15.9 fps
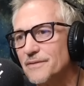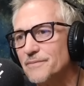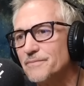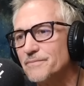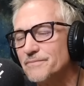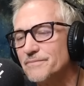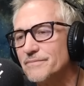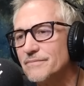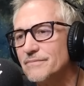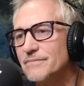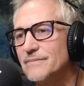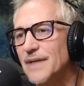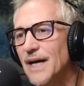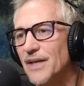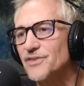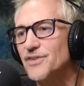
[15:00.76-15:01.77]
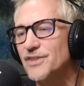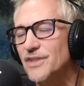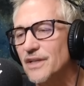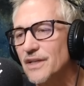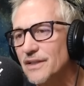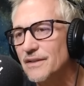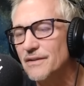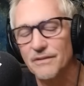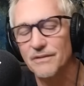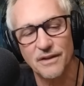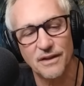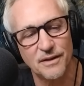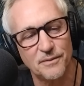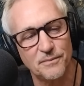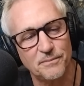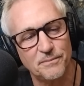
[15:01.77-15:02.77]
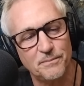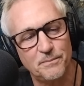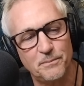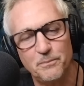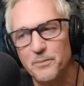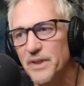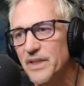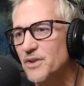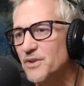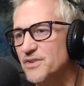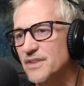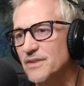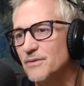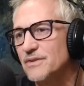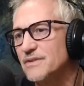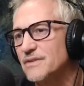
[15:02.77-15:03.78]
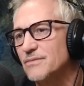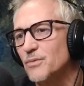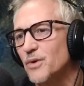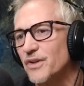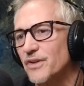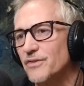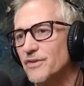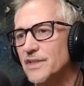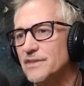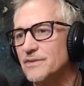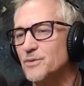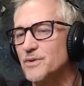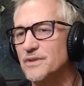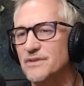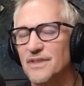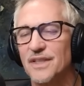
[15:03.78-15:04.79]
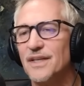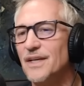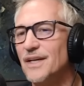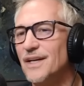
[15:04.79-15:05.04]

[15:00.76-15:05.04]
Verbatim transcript: um, answer. Um, yeah. Because it was one of the reasons